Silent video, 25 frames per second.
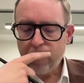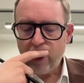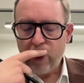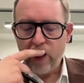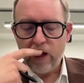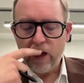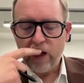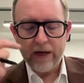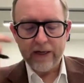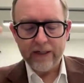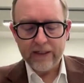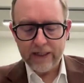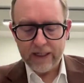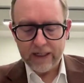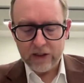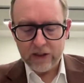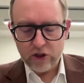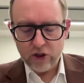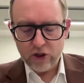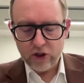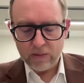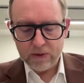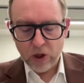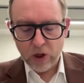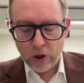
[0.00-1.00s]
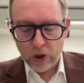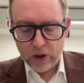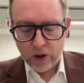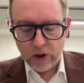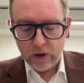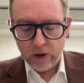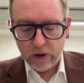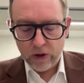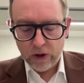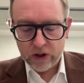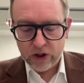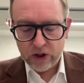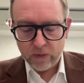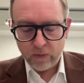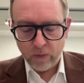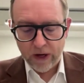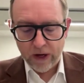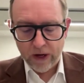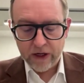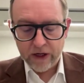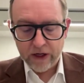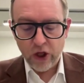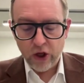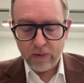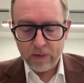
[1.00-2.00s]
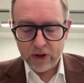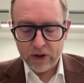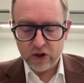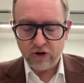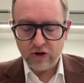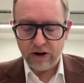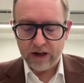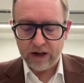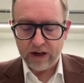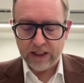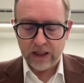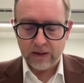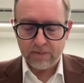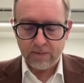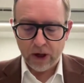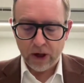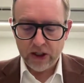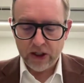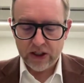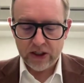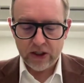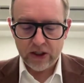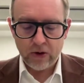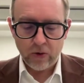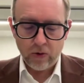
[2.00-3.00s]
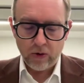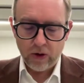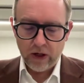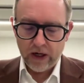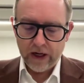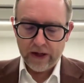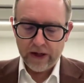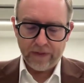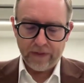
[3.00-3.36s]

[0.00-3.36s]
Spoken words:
Indeed, Jobs argued that when humans created the bicycle,